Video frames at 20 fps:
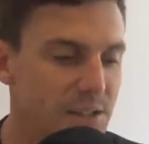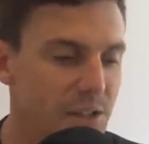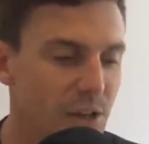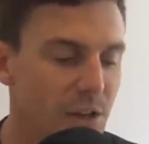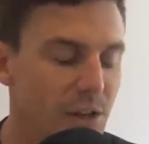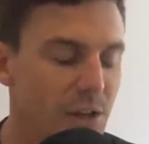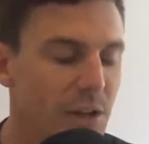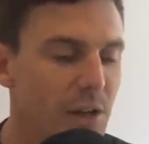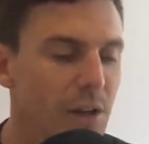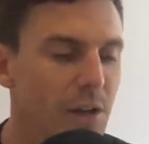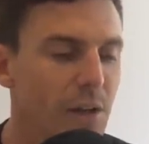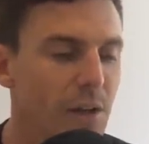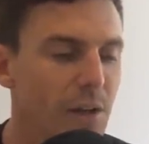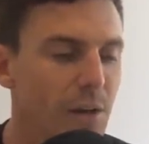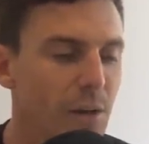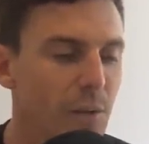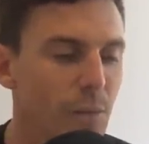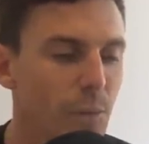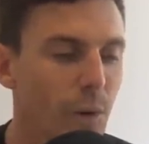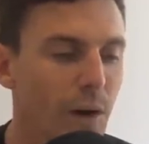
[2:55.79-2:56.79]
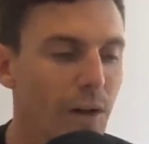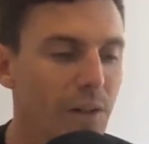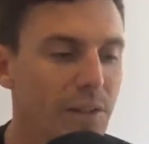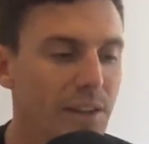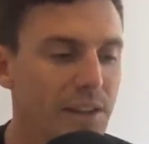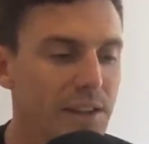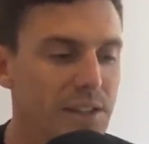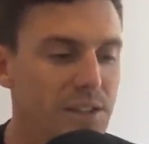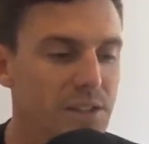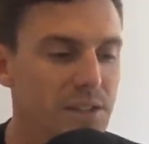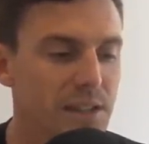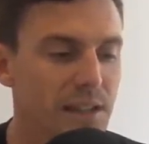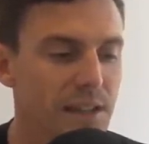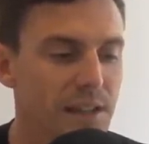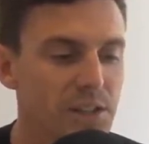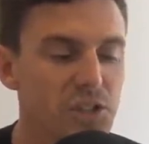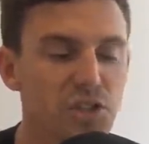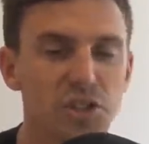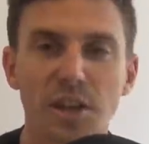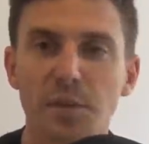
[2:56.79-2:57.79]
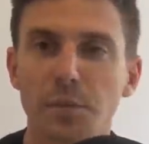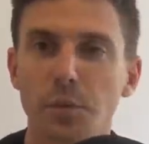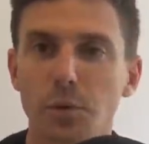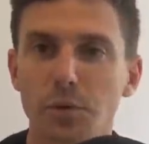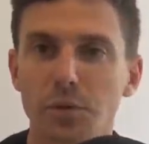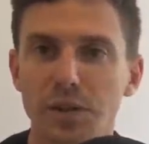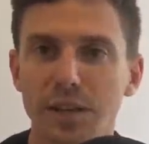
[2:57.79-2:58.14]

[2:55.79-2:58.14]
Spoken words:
So while these general